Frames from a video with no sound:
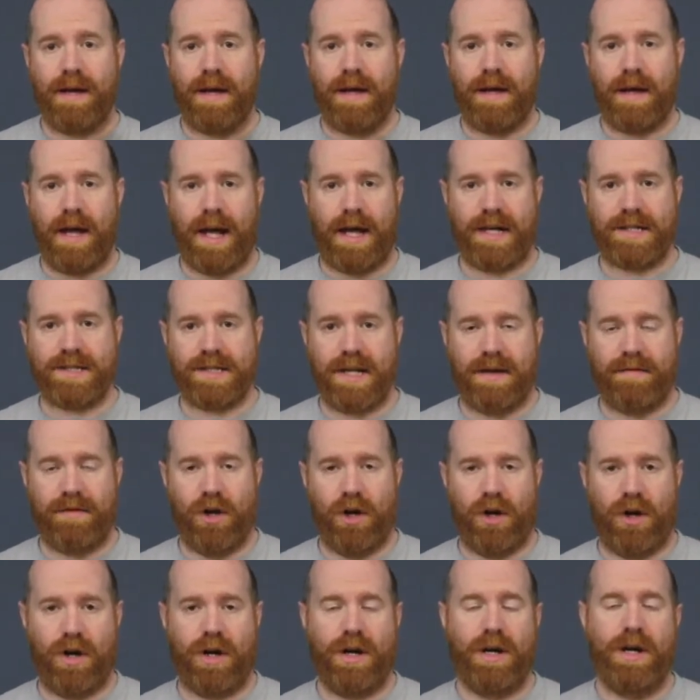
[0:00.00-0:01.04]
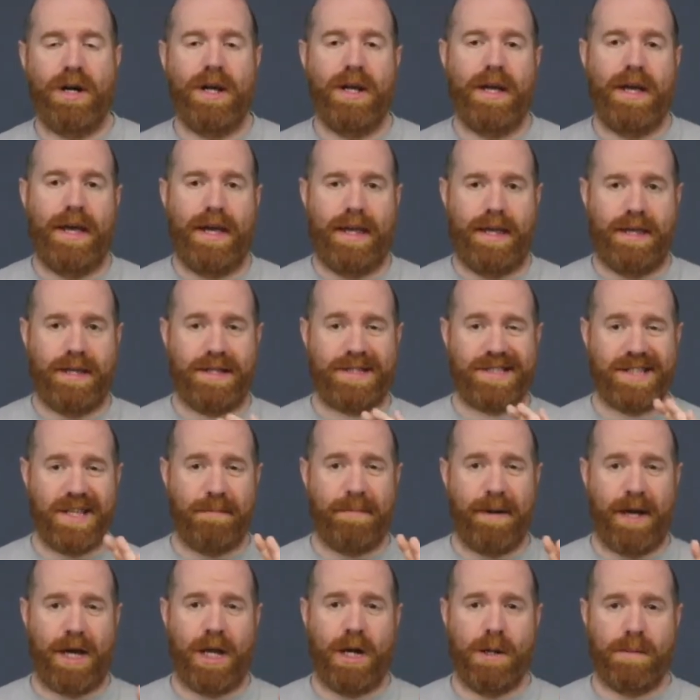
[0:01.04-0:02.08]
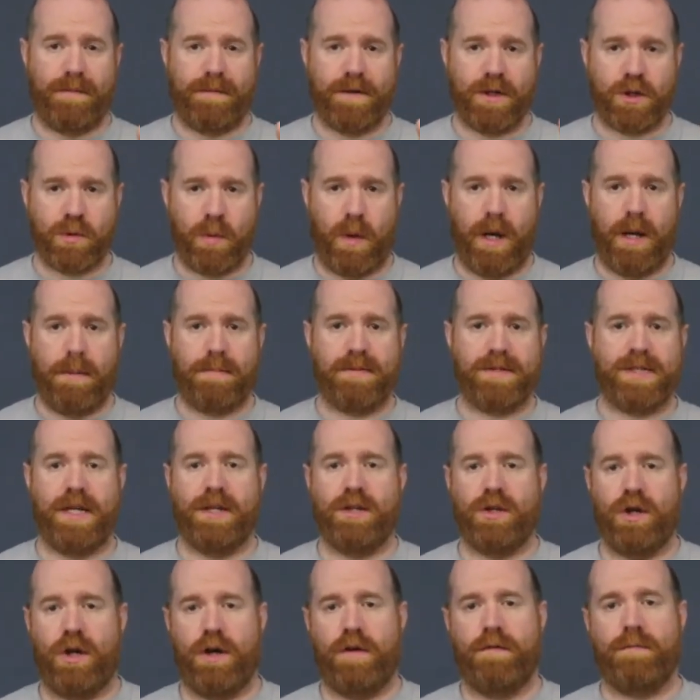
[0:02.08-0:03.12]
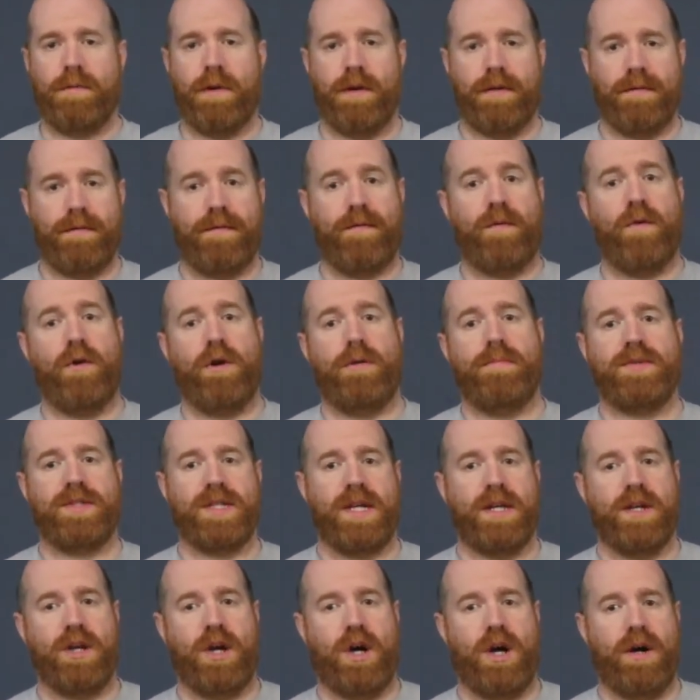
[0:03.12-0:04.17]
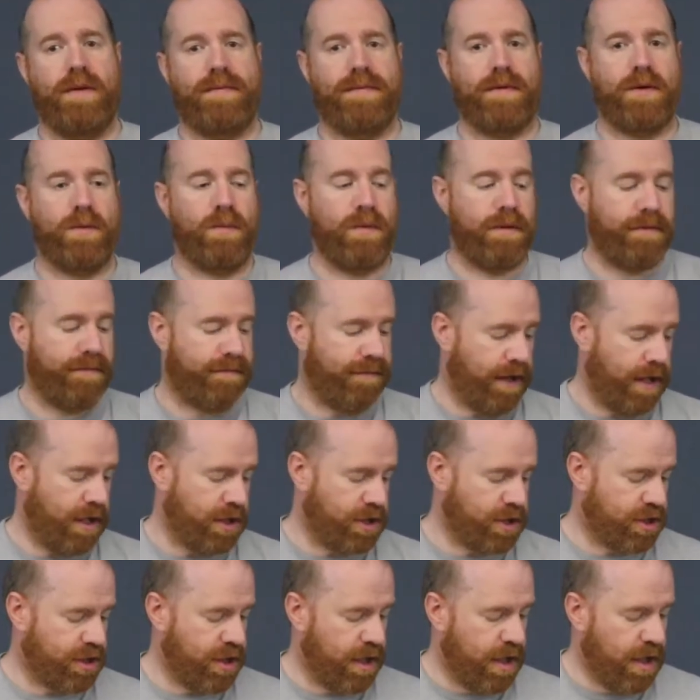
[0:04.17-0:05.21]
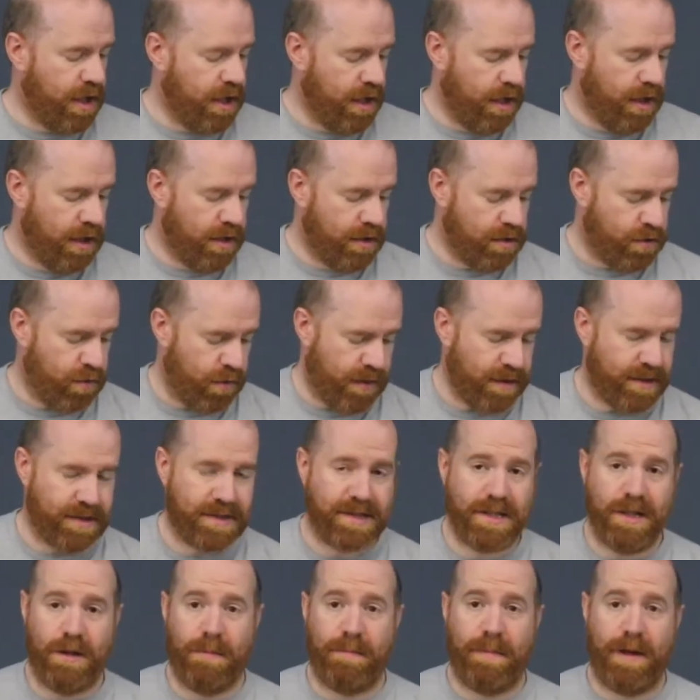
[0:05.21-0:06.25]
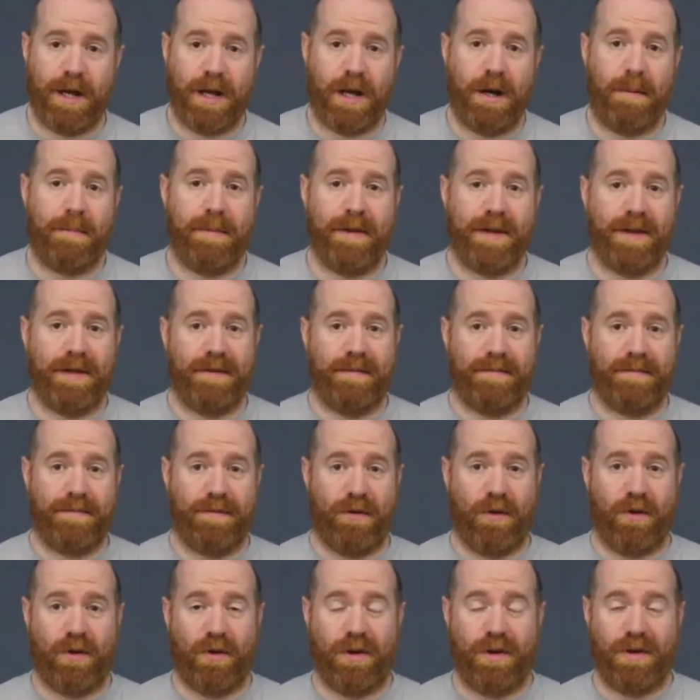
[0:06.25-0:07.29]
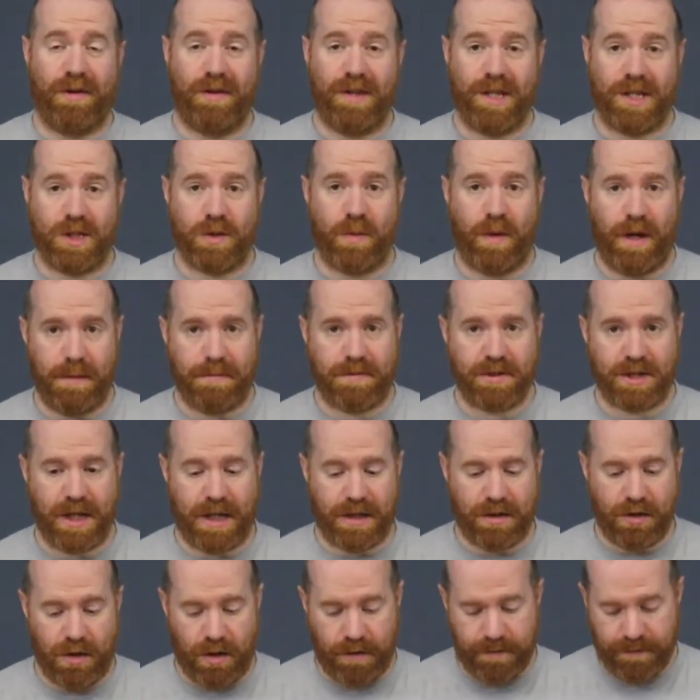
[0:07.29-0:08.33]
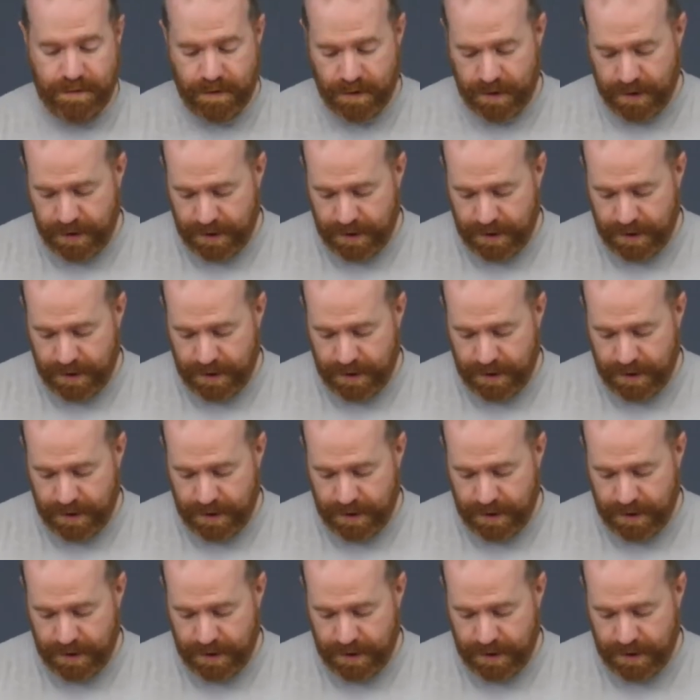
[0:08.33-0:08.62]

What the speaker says: X7R. You still pick it up for 20% off, but the 40% offer will finish, so you can still pick up it for 20% off.